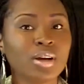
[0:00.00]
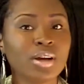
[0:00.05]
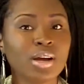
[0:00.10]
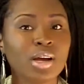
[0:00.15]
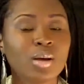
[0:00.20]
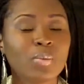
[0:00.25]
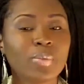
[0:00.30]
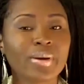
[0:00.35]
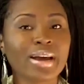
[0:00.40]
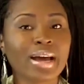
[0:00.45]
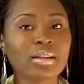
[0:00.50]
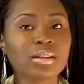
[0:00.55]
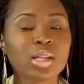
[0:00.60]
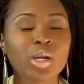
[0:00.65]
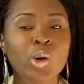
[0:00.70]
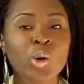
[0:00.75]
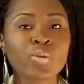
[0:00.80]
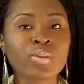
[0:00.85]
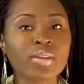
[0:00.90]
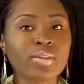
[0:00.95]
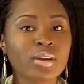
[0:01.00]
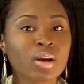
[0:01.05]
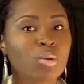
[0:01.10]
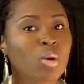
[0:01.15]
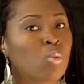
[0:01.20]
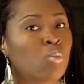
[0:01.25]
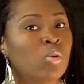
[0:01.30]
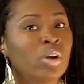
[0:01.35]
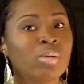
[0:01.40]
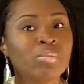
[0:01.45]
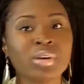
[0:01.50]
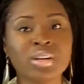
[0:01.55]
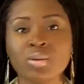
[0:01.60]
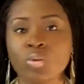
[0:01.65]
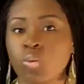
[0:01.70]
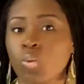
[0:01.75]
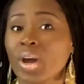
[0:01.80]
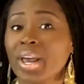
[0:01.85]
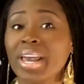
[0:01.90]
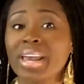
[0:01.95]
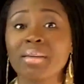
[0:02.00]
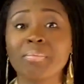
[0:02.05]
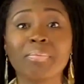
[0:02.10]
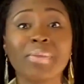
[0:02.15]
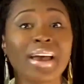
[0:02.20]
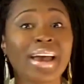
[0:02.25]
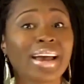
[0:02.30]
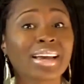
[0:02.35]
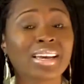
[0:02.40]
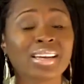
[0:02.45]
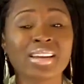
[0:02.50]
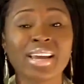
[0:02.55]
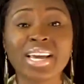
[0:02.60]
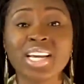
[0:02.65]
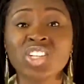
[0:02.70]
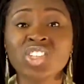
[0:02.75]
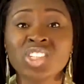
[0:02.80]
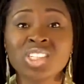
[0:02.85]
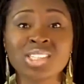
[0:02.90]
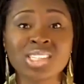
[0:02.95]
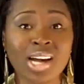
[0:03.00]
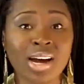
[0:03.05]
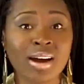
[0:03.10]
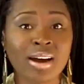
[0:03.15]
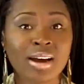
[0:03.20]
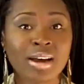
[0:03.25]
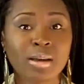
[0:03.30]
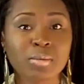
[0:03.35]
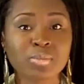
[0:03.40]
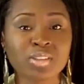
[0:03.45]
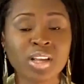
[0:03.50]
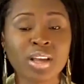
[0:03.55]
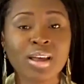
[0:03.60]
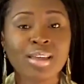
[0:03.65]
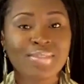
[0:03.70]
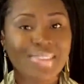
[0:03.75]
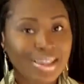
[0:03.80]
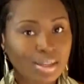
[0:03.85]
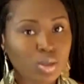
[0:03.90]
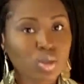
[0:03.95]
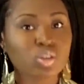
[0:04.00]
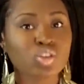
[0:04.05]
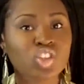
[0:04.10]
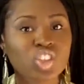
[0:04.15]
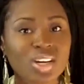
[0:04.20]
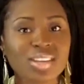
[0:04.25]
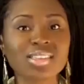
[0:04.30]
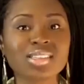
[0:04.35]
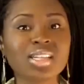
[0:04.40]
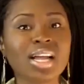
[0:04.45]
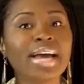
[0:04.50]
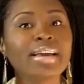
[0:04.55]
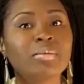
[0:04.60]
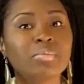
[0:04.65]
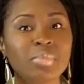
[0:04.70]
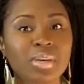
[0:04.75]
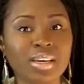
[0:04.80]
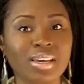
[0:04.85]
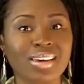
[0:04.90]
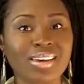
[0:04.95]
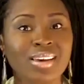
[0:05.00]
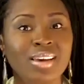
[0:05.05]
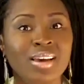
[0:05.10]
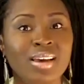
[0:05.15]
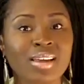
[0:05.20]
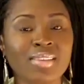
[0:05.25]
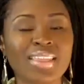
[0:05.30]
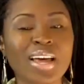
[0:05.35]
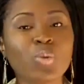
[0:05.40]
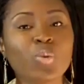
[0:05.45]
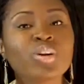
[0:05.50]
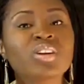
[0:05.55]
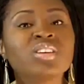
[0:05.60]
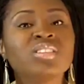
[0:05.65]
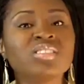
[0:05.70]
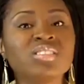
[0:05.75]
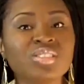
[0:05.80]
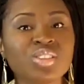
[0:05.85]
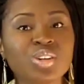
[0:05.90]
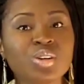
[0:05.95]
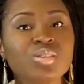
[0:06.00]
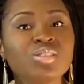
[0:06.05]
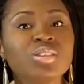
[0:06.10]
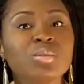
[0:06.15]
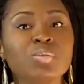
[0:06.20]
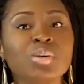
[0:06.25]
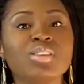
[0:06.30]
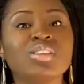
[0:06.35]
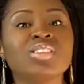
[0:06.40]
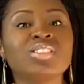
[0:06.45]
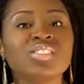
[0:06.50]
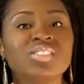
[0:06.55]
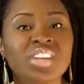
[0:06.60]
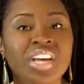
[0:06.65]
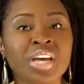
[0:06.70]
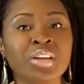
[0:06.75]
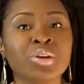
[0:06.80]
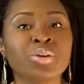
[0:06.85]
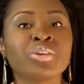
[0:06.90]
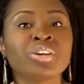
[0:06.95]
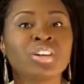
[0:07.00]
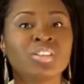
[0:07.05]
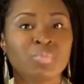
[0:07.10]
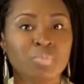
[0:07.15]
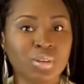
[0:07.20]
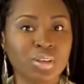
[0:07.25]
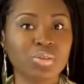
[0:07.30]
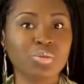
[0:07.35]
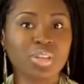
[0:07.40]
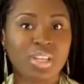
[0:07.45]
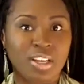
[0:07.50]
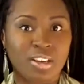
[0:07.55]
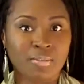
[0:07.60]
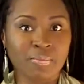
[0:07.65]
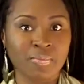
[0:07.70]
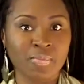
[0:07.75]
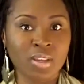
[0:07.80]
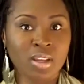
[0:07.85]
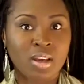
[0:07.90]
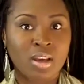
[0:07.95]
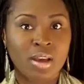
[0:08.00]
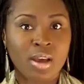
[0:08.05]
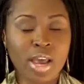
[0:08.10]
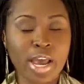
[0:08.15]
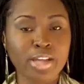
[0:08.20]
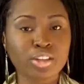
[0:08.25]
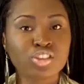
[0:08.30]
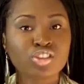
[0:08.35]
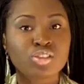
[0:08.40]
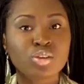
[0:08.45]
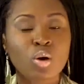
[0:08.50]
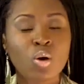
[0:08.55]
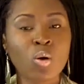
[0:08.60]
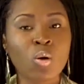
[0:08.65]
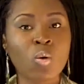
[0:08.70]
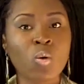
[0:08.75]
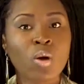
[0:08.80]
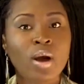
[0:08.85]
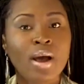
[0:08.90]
But I learned that there were women way back in ancient times that looked just like me, that were considered to be the standard of beauty. And so